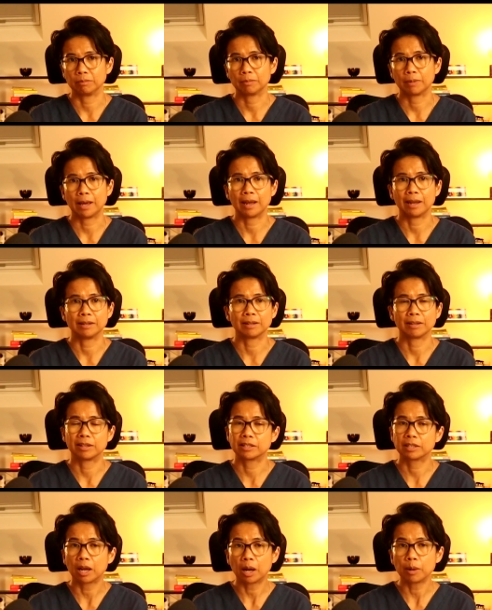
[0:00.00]
and the
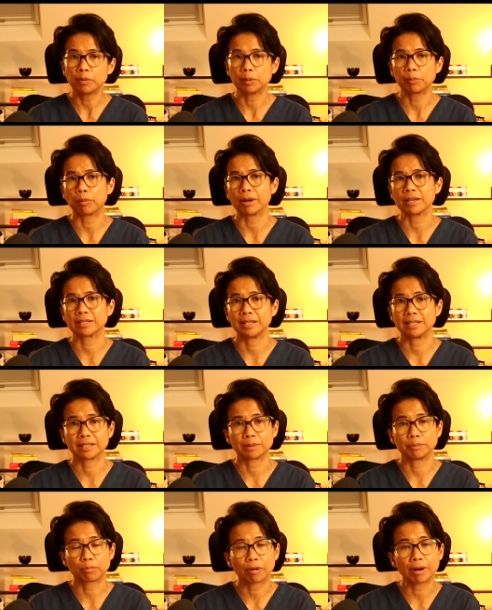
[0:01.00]
time the breast is
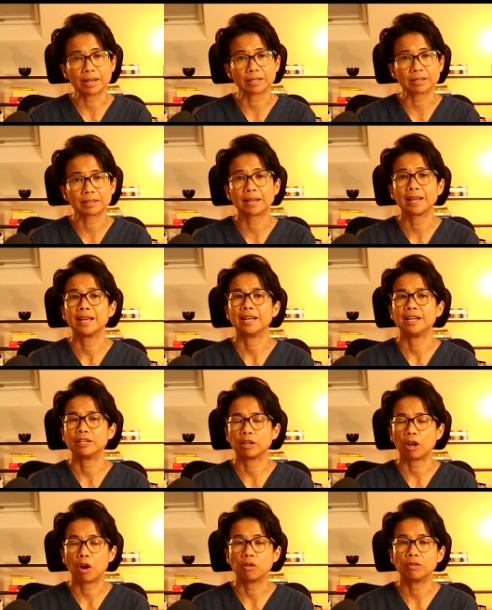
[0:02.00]
compressed is
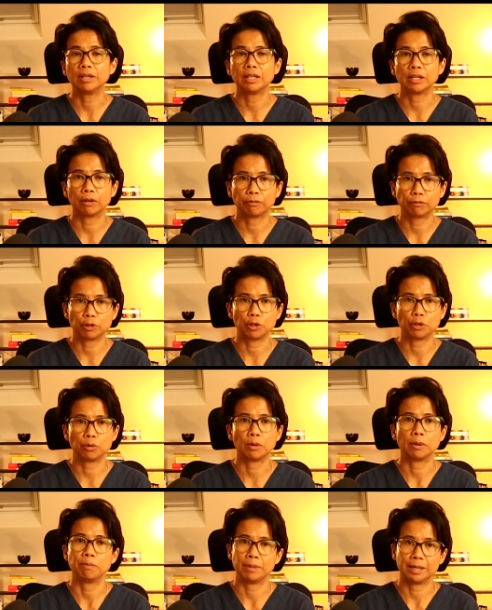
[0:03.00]
only a few
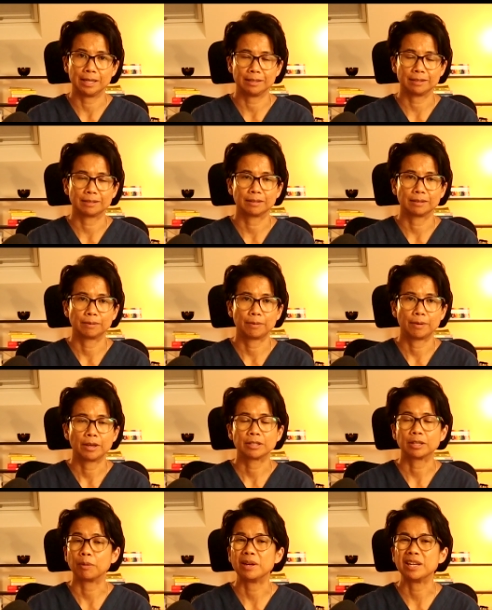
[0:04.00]
minutes.
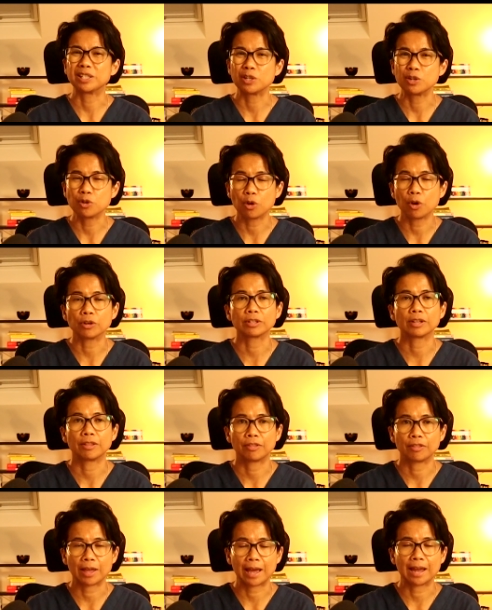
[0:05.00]
So it's not
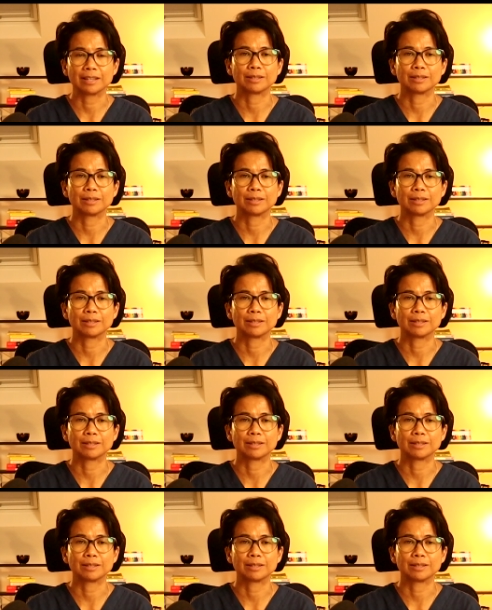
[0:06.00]
that